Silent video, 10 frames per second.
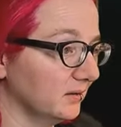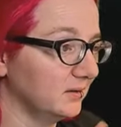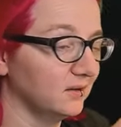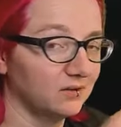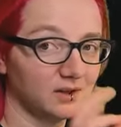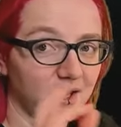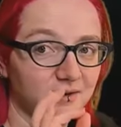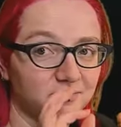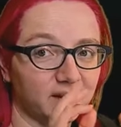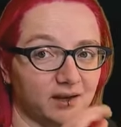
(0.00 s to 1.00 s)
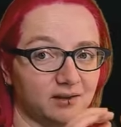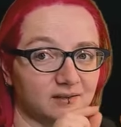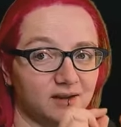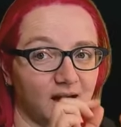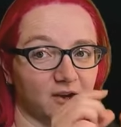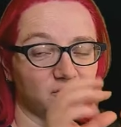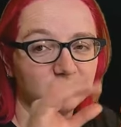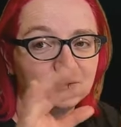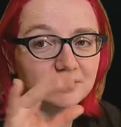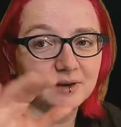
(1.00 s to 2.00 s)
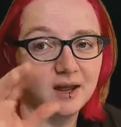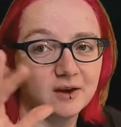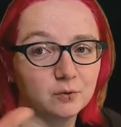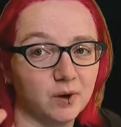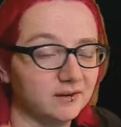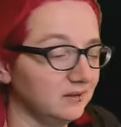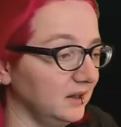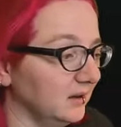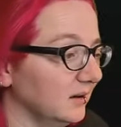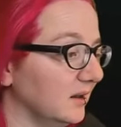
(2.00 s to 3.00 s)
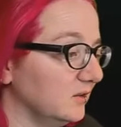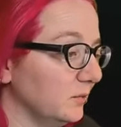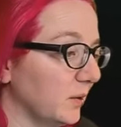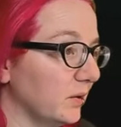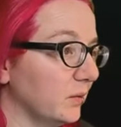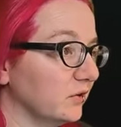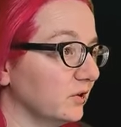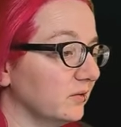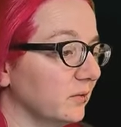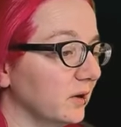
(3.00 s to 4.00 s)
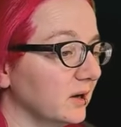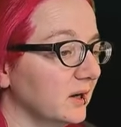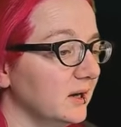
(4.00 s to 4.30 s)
There's a lot of like dash XYZ that you might want to watch out for.